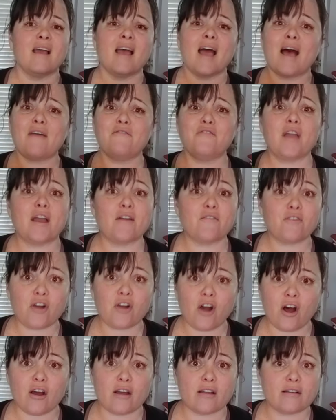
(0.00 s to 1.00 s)
Have you ever
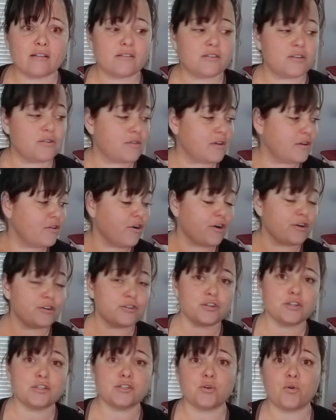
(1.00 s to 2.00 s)
gone to the
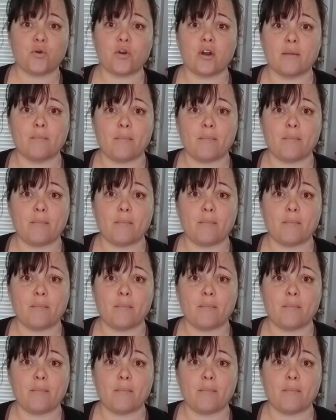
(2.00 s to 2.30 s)
grocery store